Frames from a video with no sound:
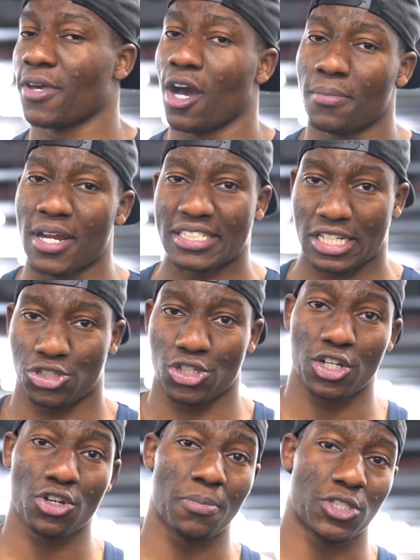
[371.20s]
me how many exercises should
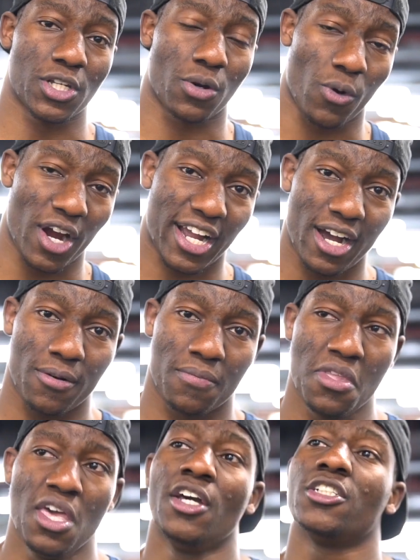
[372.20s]
I do between a workout,
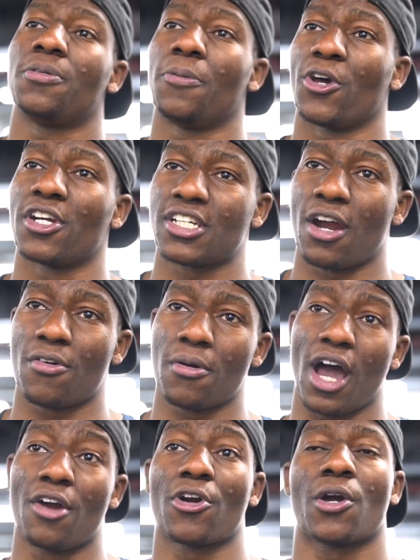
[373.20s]
to be honest,
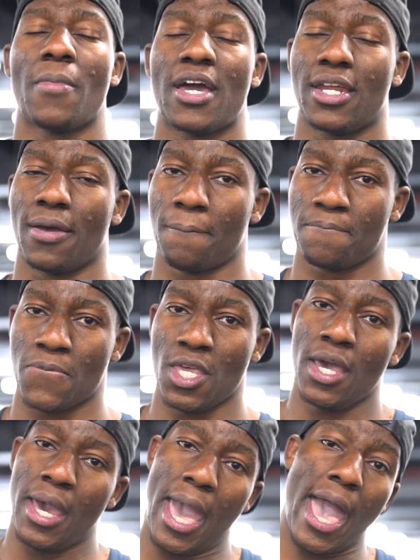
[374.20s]
I recommend
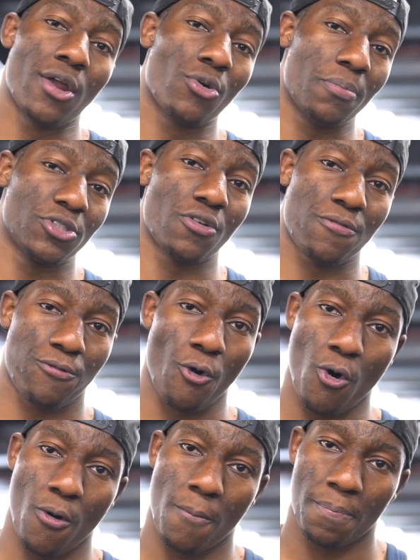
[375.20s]
anywhere between
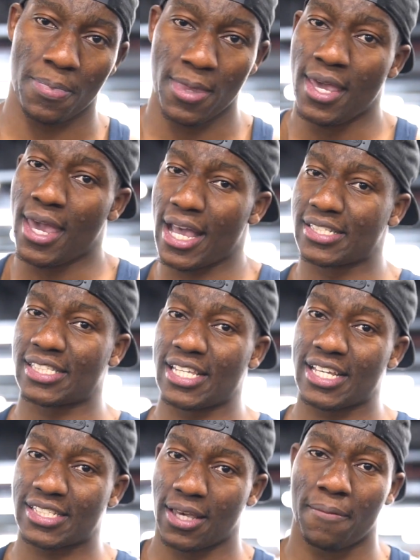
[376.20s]
4 and
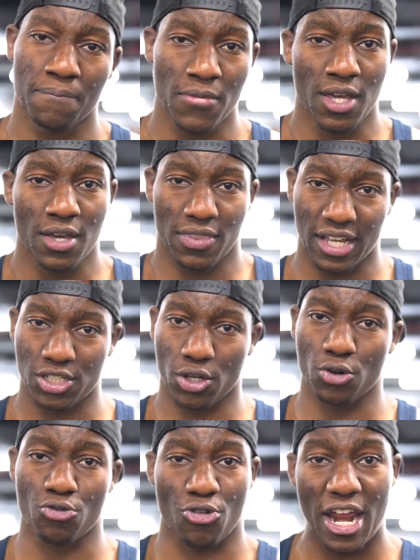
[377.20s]
6. That's a
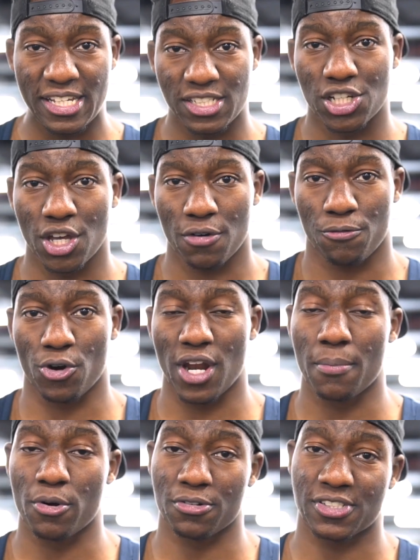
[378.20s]
good range for
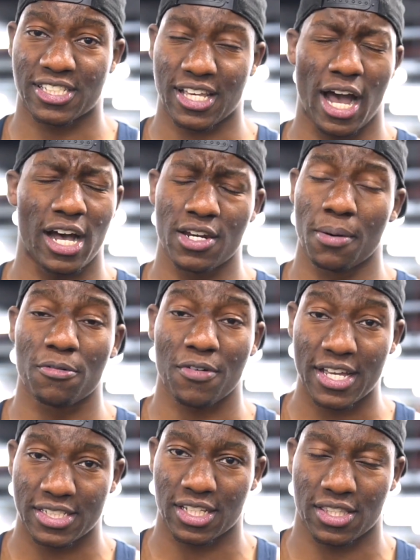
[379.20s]
number of
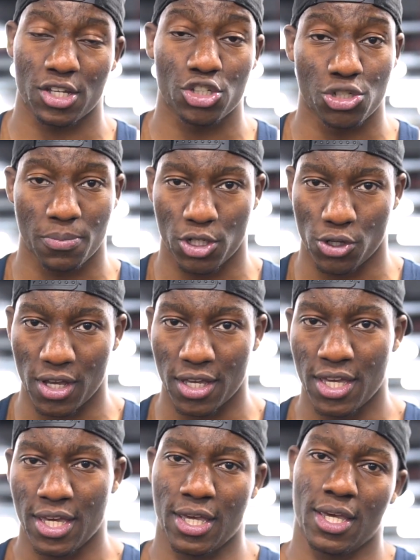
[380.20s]
exercises that you should be doing
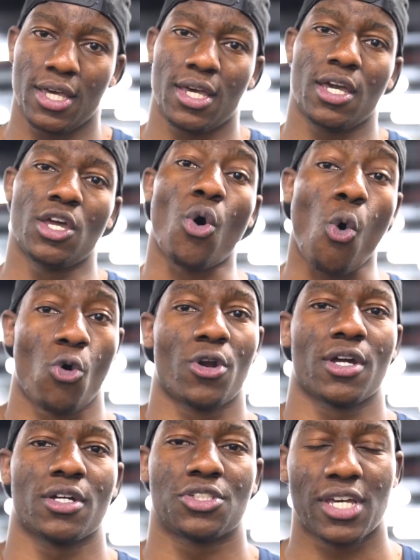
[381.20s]
in
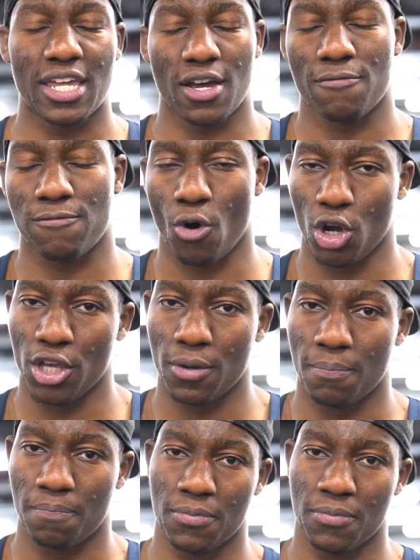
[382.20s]
order to get enough volume.